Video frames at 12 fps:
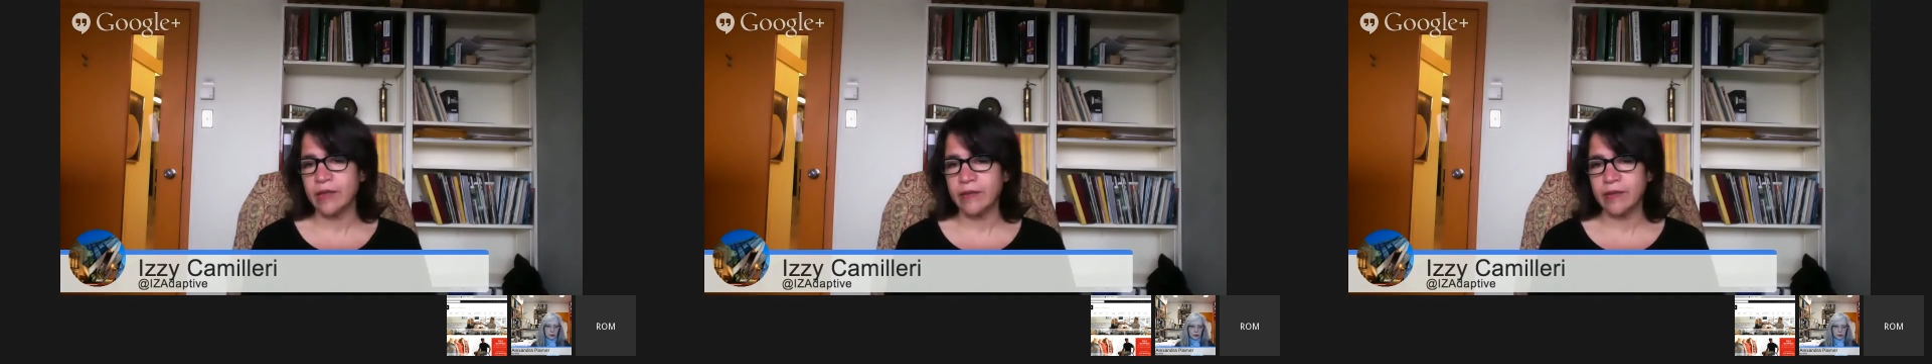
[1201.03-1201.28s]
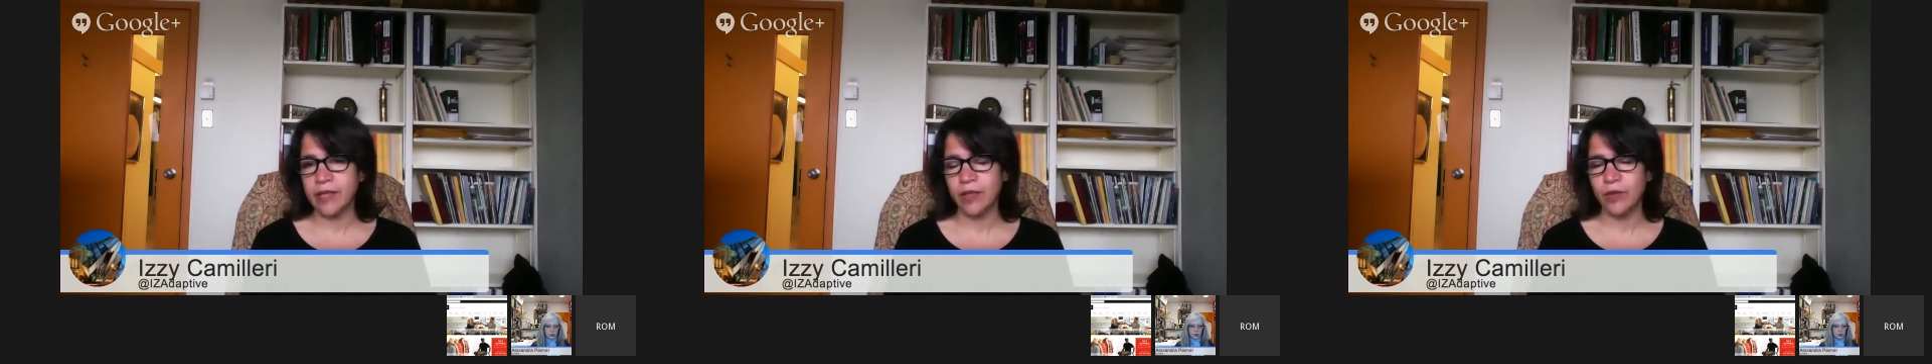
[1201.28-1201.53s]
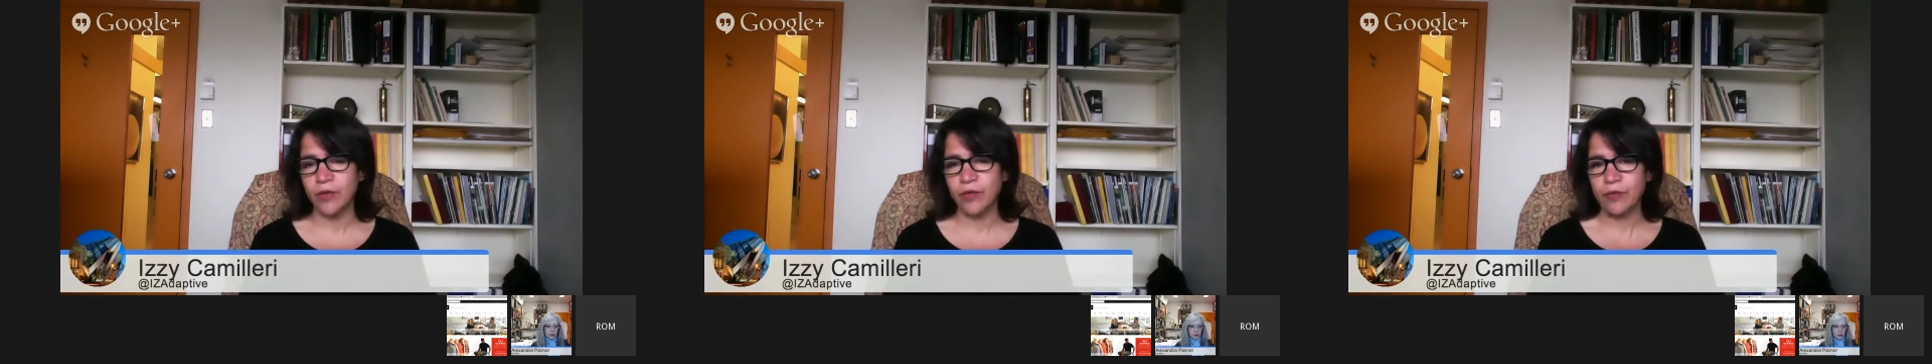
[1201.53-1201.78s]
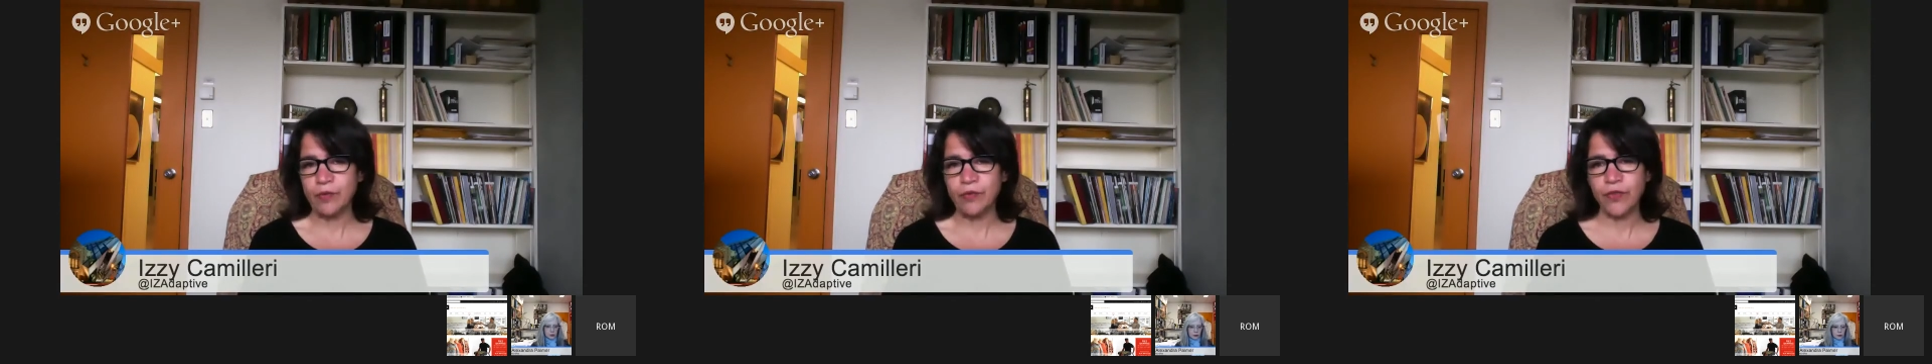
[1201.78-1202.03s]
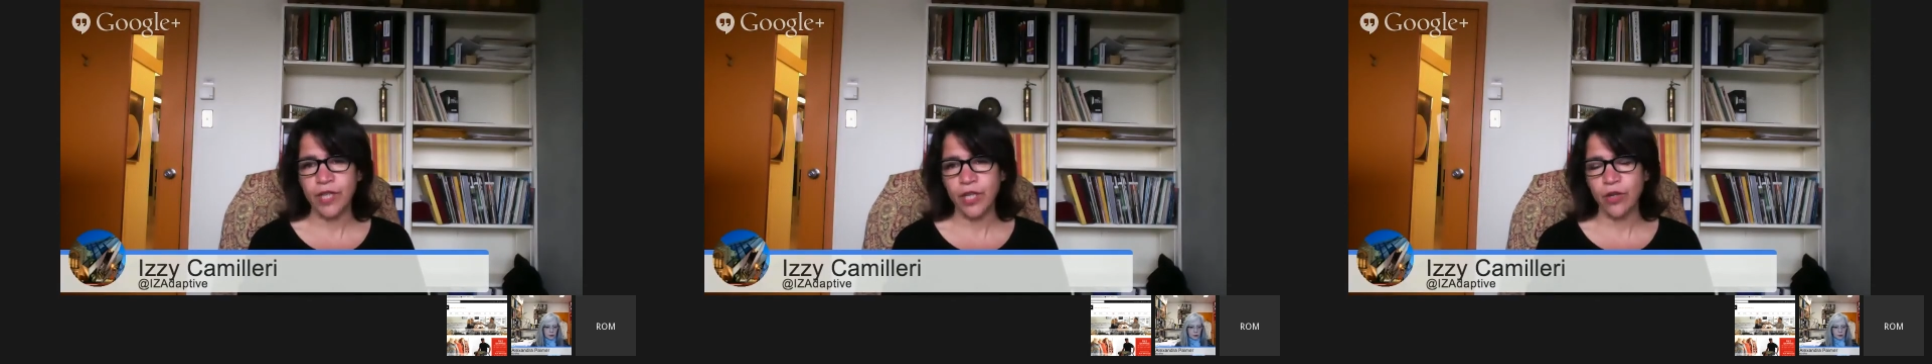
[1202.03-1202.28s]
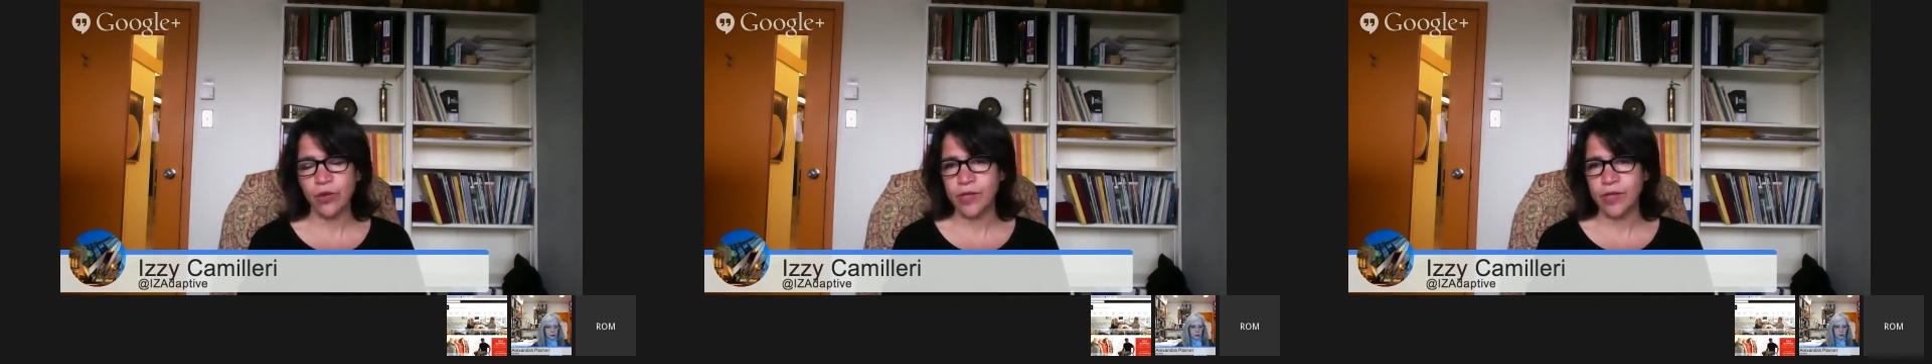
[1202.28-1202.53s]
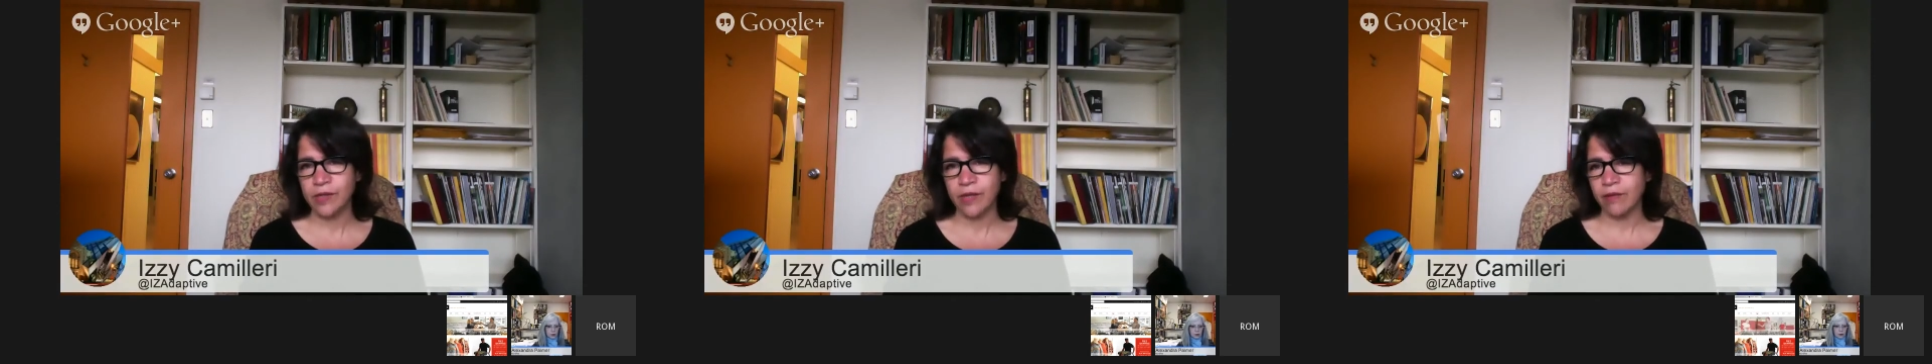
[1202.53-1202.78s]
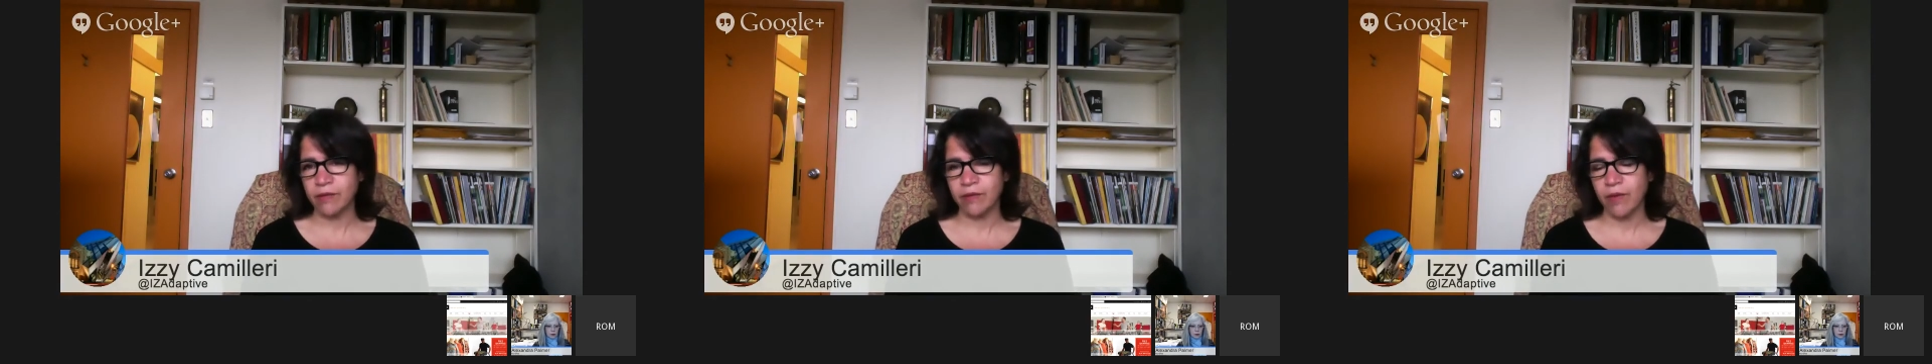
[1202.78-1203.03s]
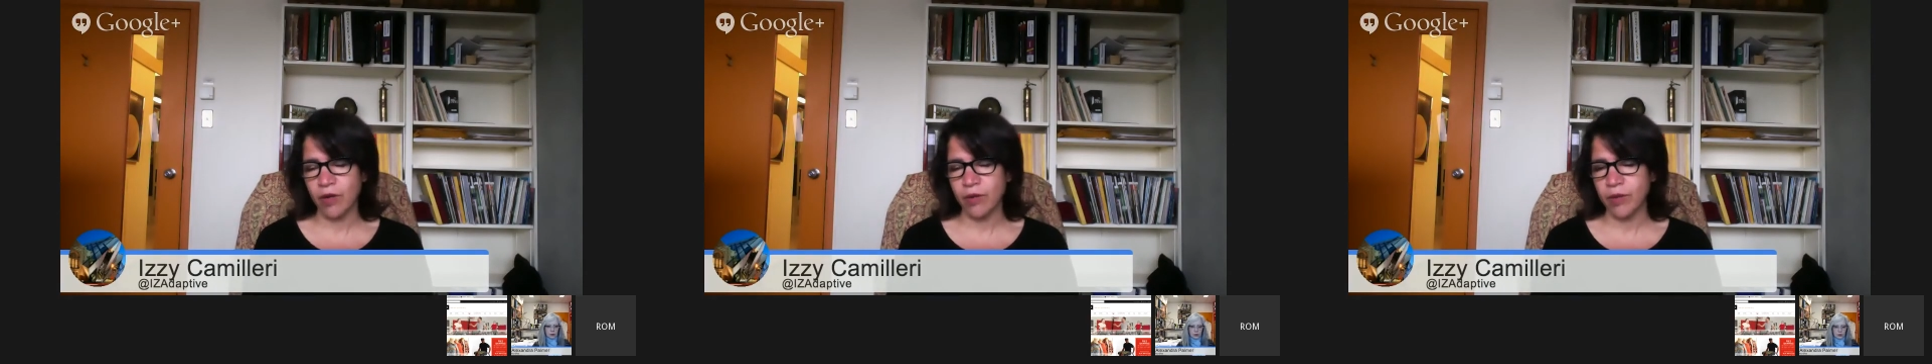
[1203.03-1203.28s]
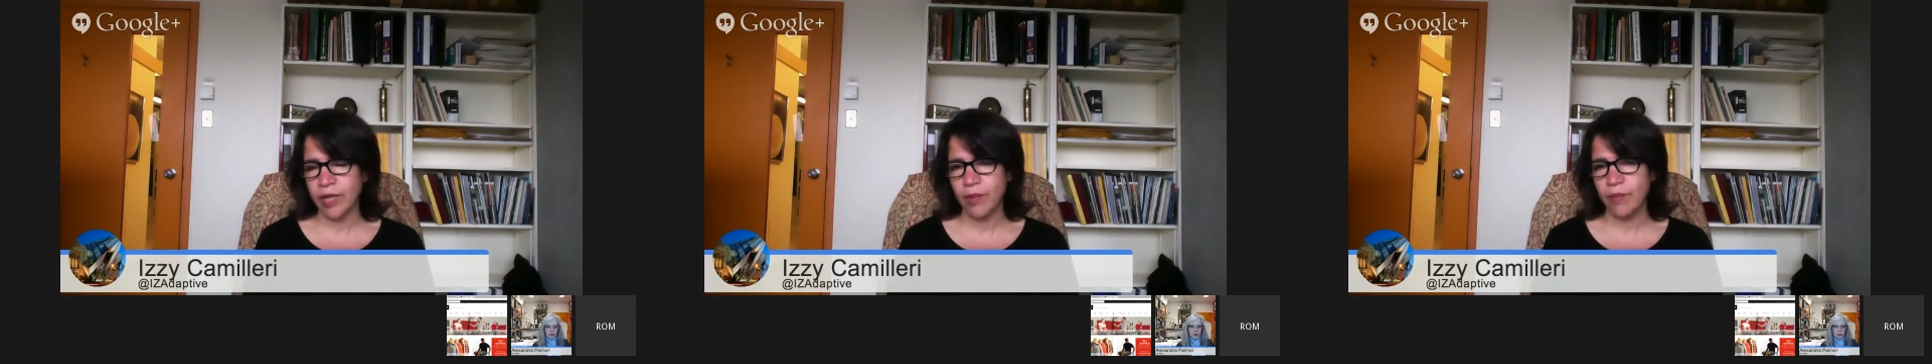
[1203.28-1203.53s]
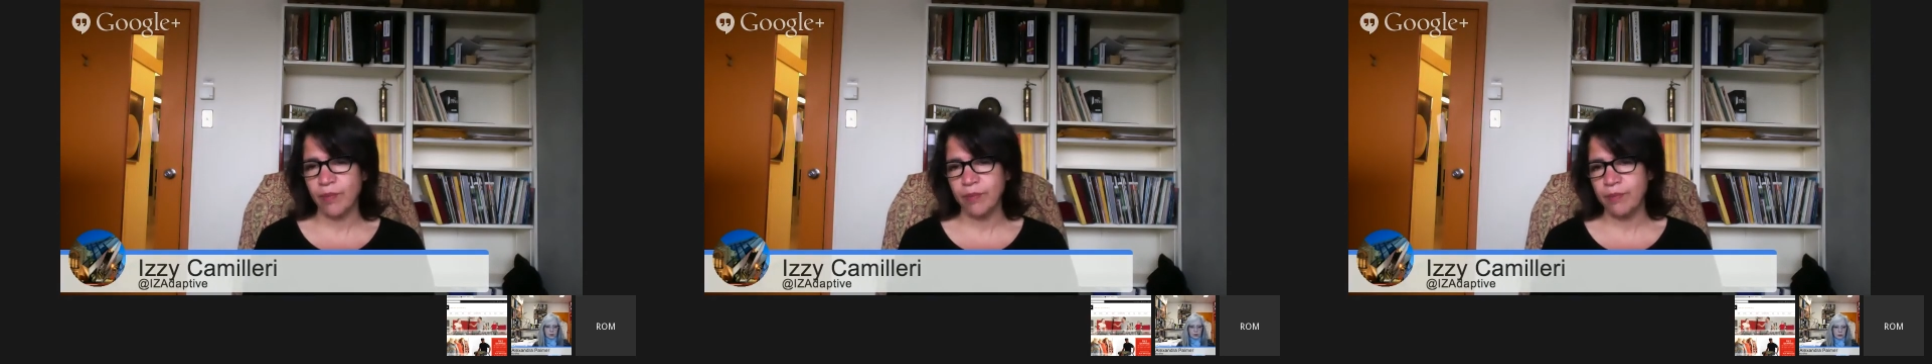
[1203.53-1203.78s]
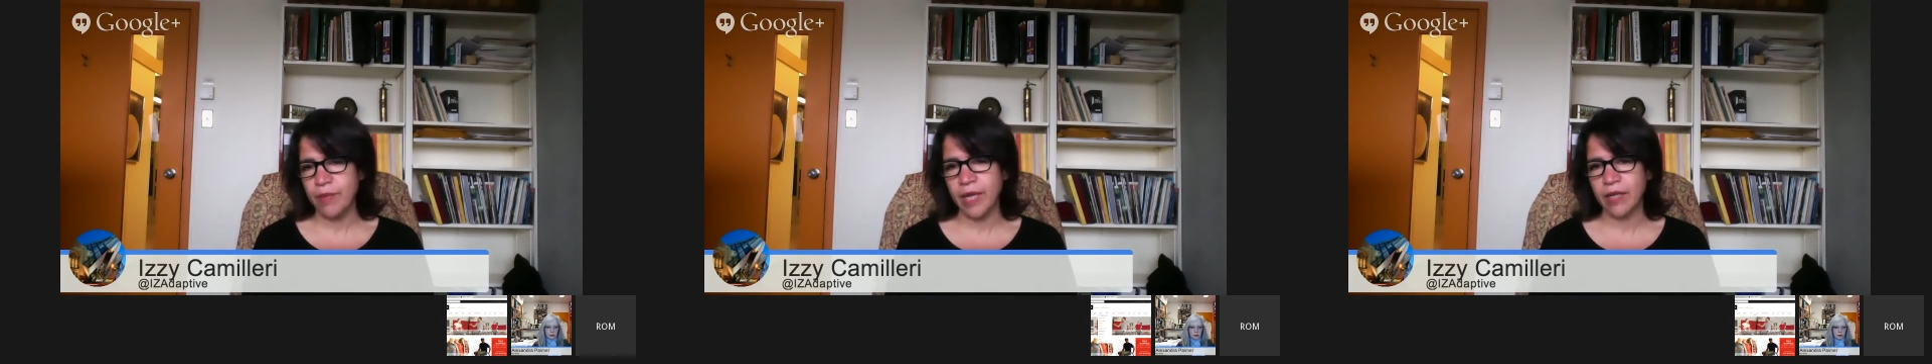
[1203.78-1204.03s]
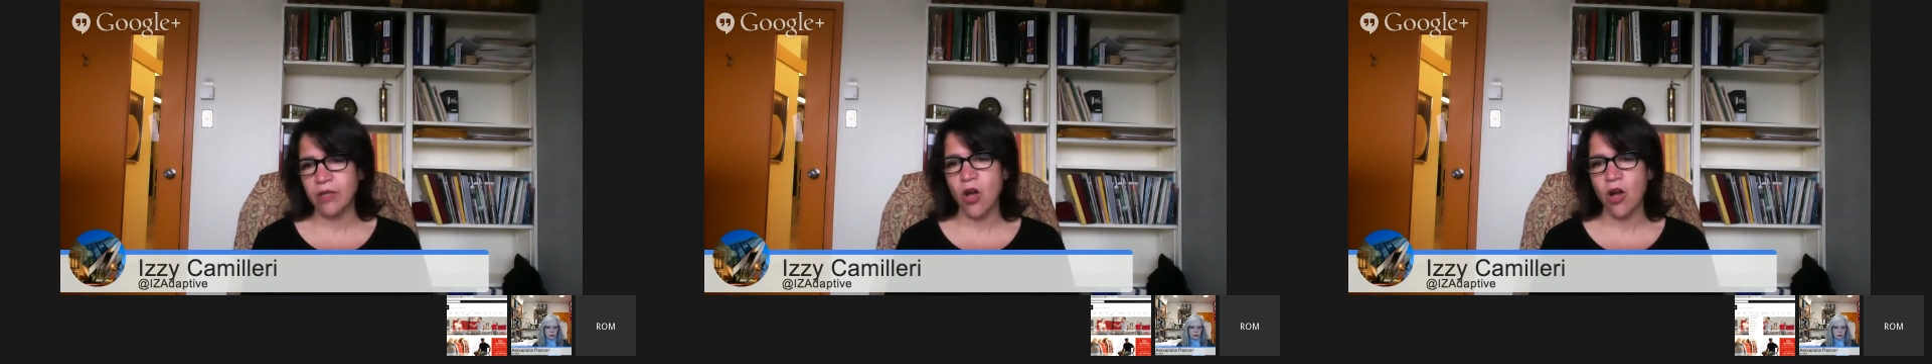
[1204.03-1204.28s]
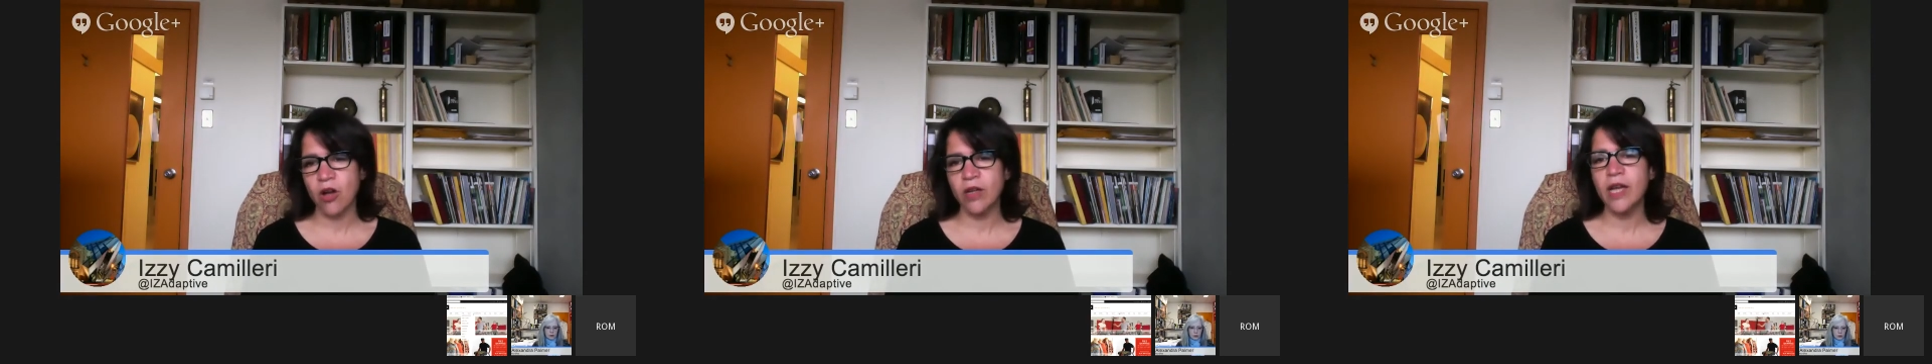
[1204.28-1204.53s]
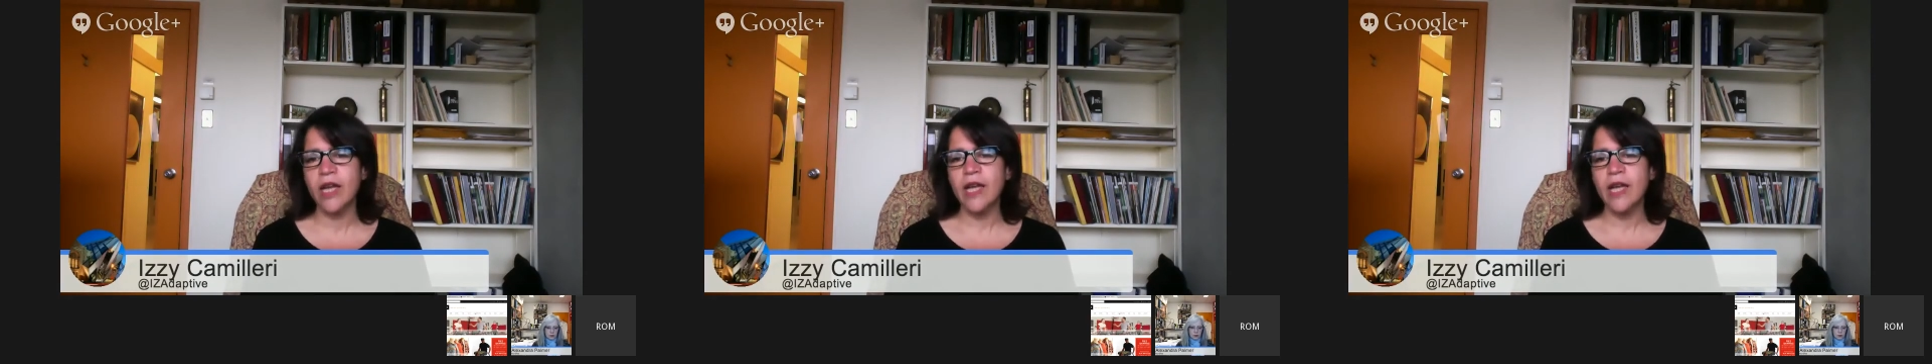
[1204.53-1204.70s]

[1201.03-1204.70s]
little videos that are like a minute long